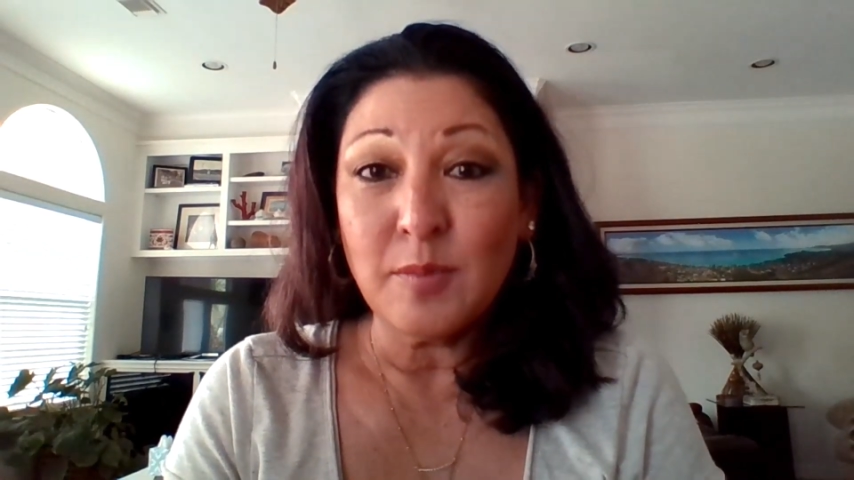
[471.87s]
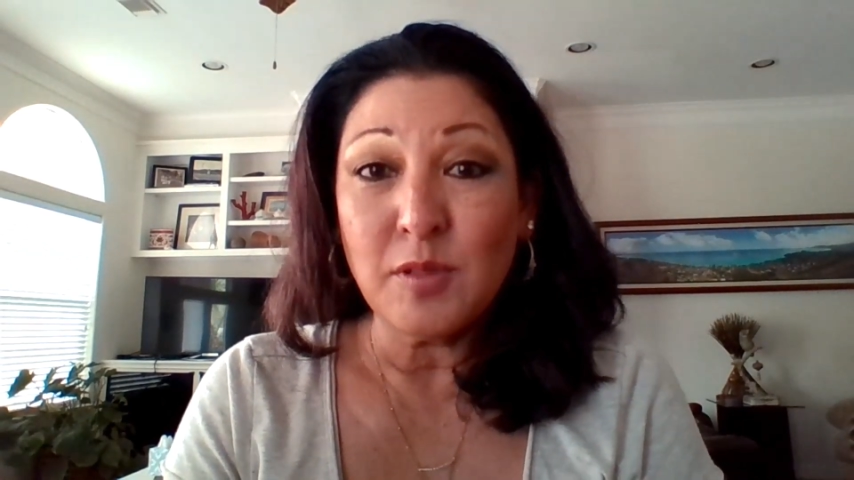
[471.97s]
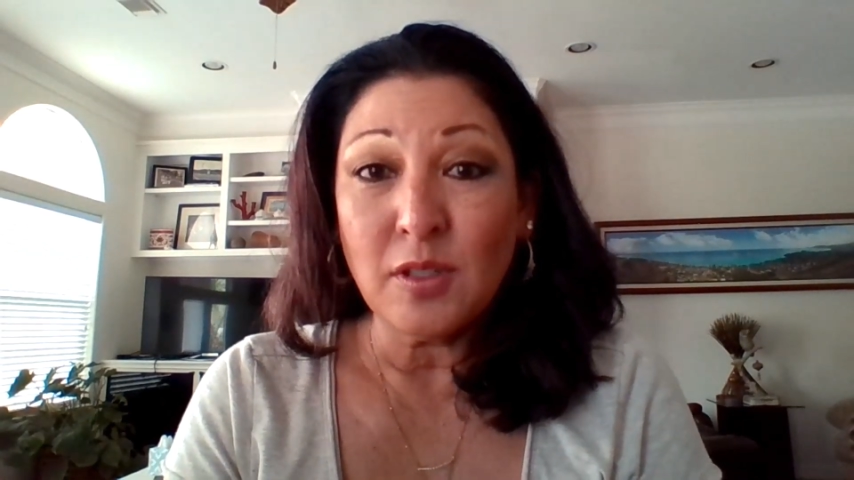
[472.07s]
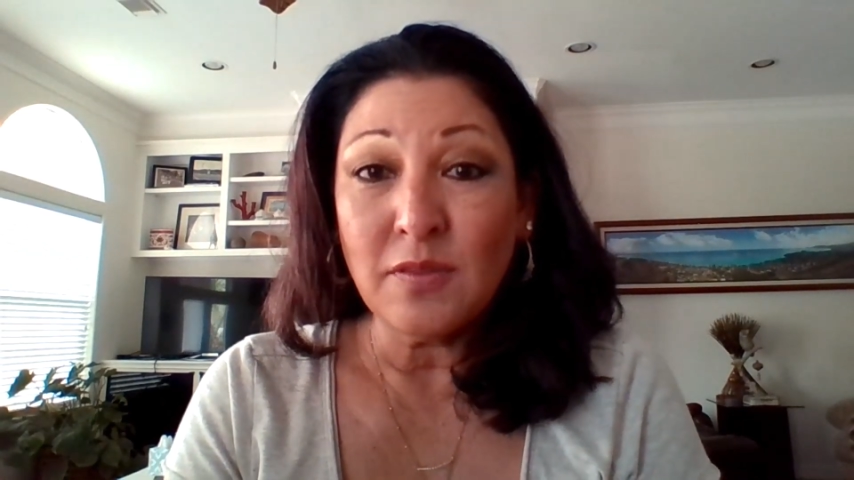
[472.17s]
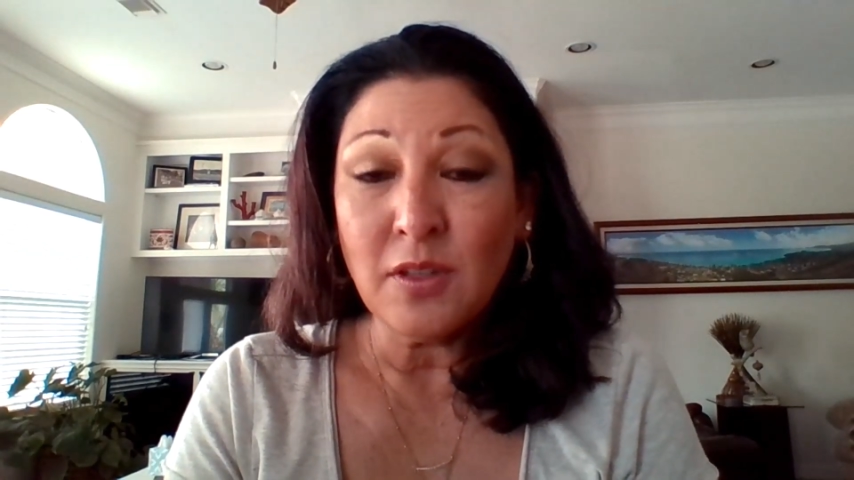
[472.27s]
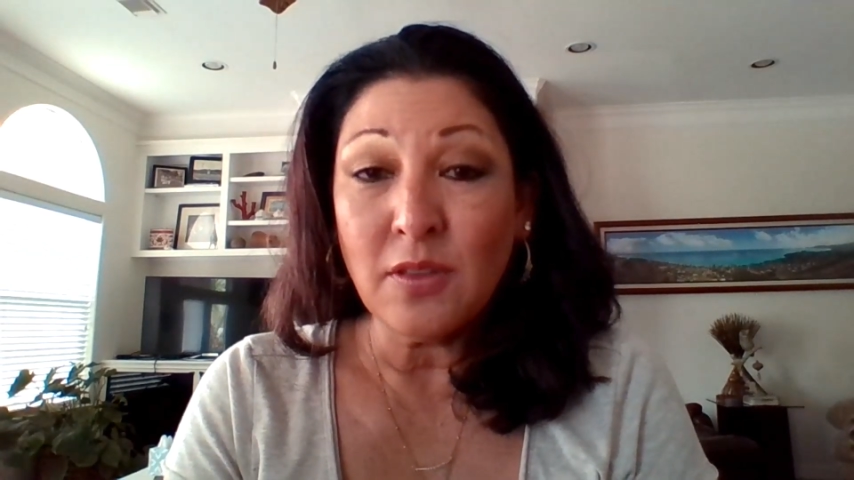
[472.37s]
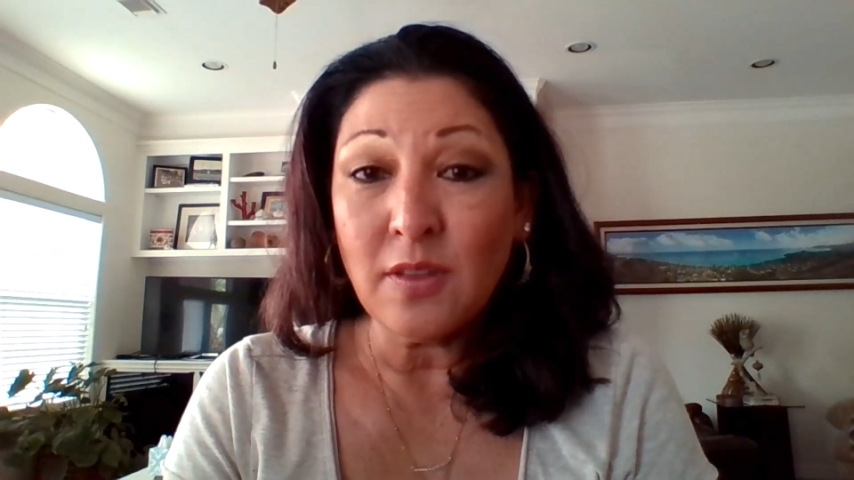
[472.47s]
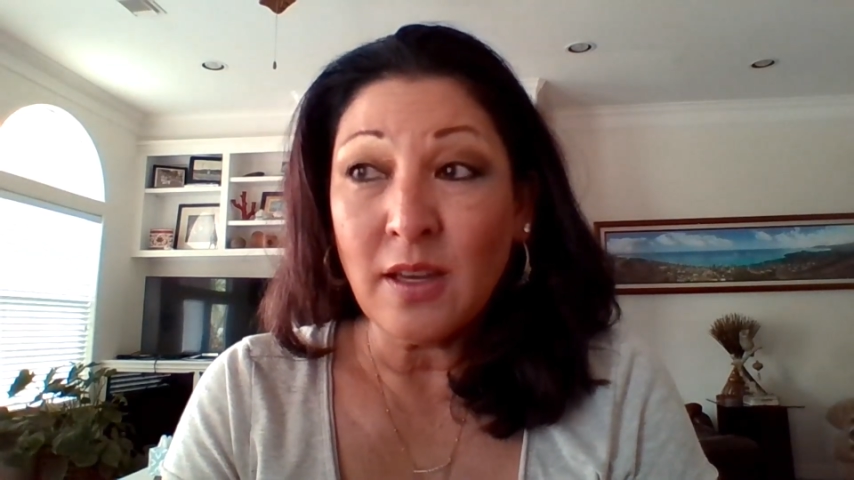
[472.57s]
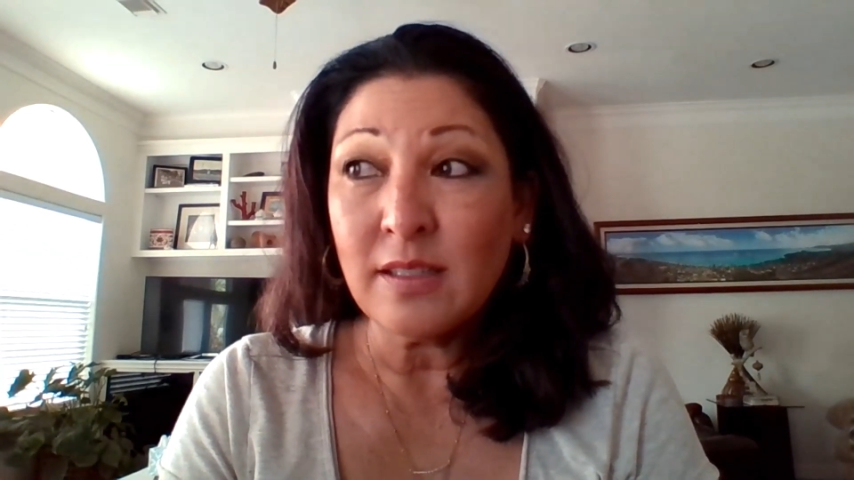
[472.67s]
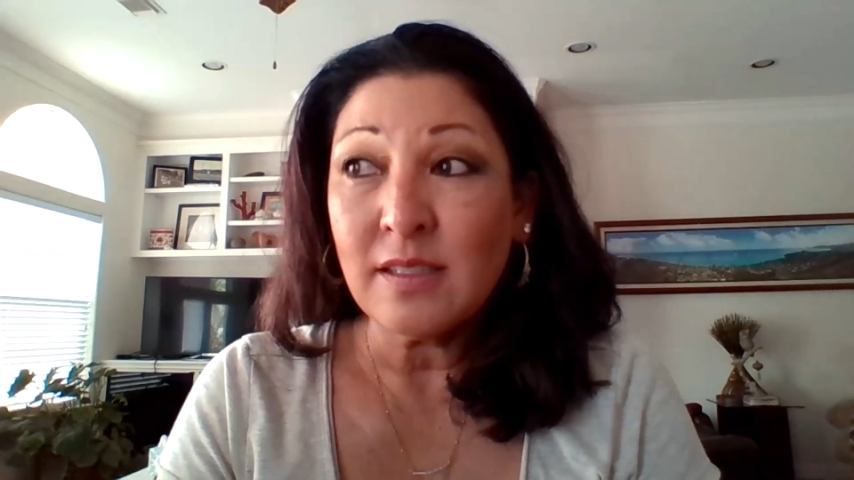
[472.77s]
Observe your
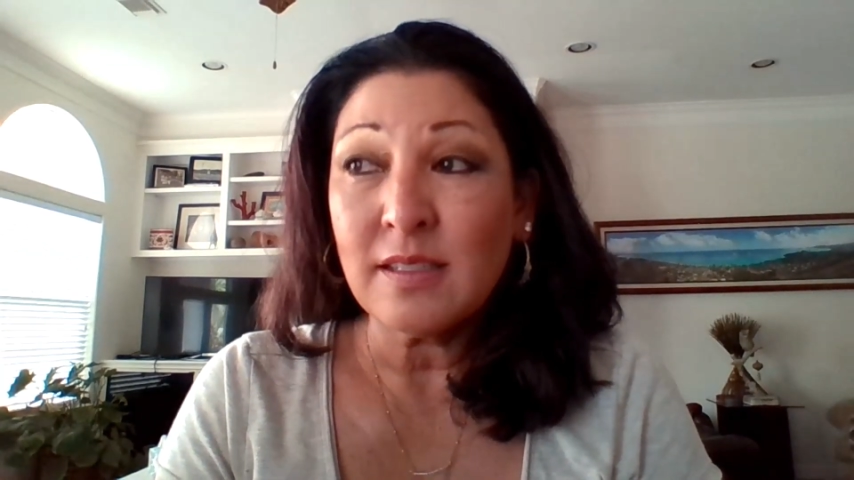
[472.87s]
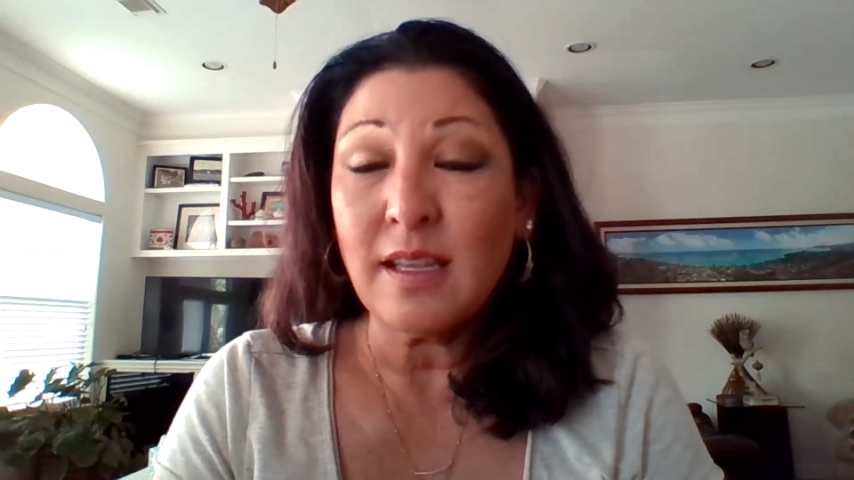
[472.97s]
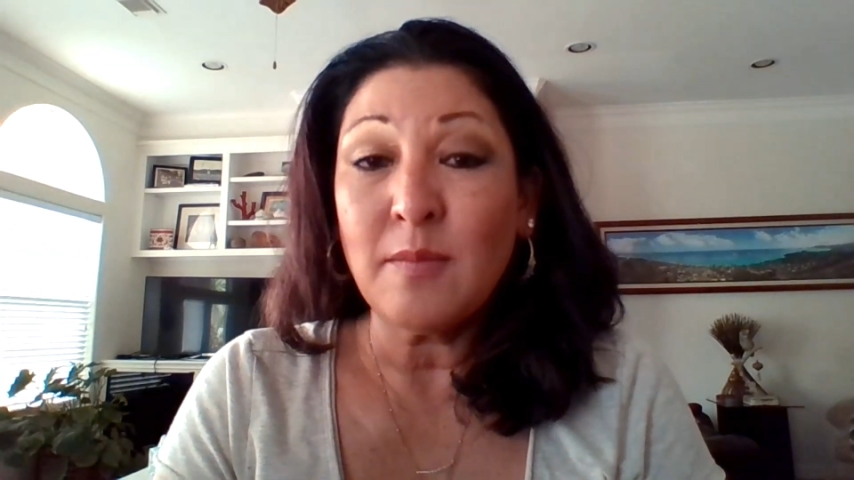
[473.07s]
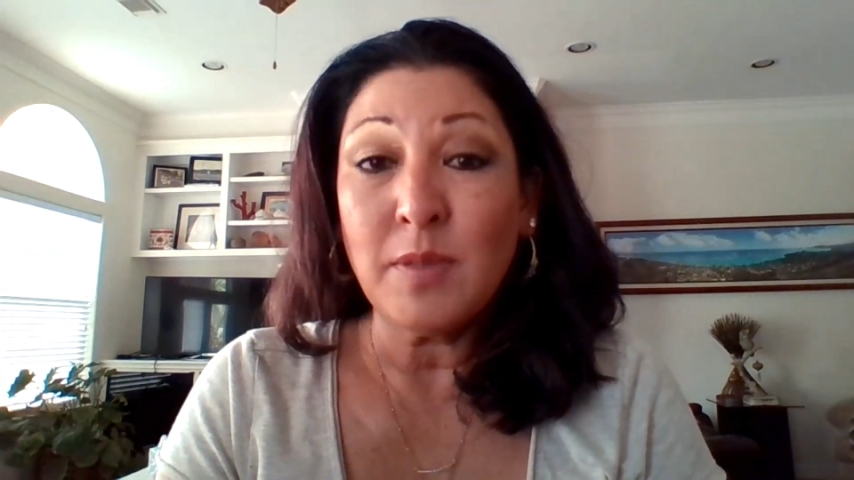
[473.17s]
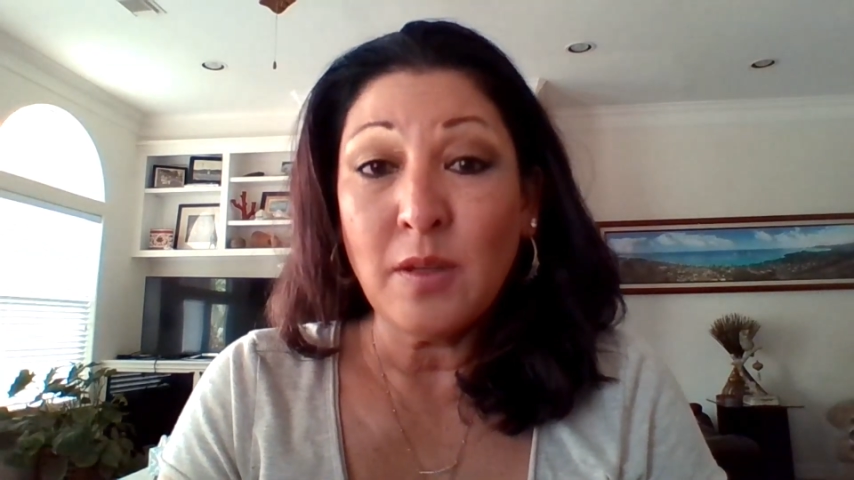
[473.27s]
thoughts and